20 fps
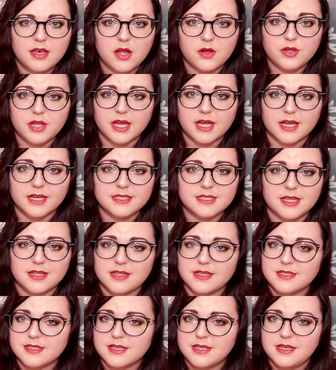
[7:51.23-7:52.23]
Now, like I said,
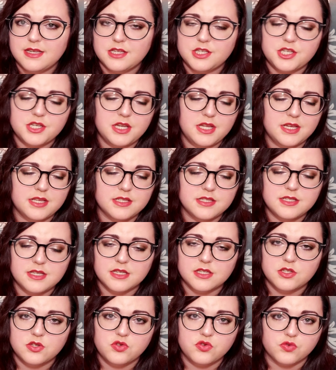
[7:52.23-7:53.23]
this condition is
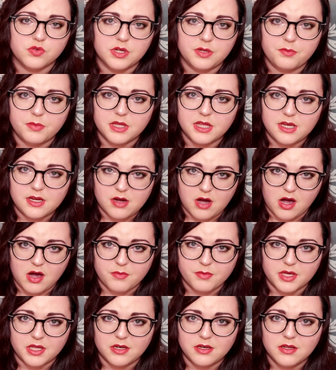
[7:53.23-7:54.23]
extremely
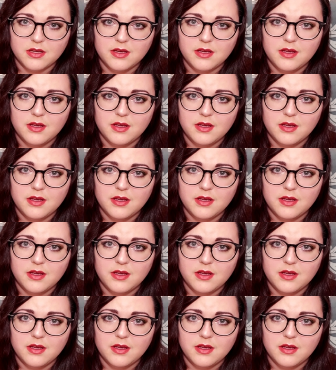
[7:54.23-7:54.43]
common,